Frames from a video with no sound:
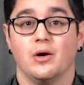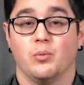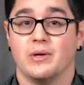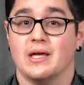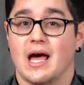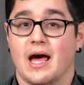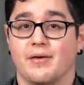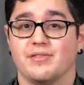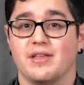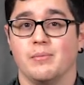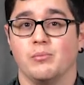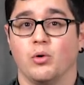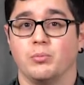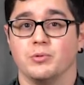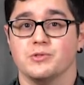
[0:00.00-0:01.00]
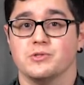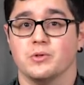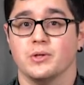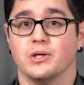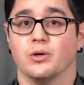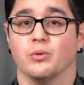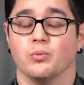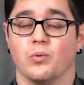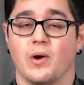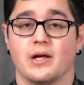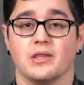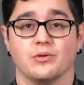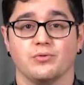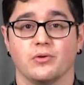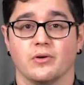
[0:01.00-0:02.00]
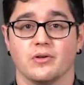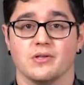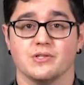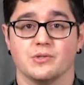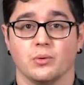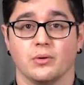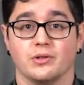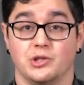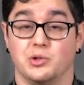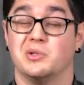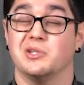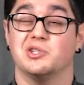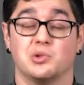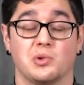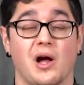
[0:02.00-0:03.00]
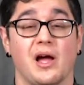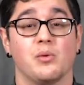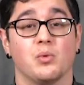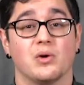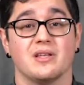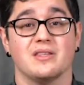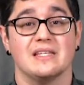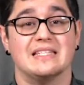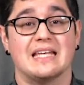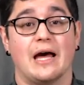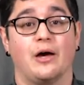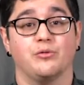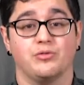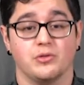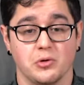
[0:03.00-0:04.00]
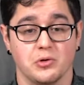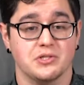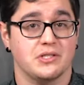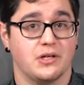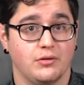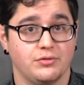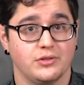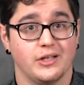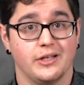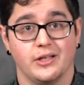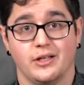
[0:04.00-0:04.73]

We have that mobile studio right in the front of the store. You can try one of these out for yourself.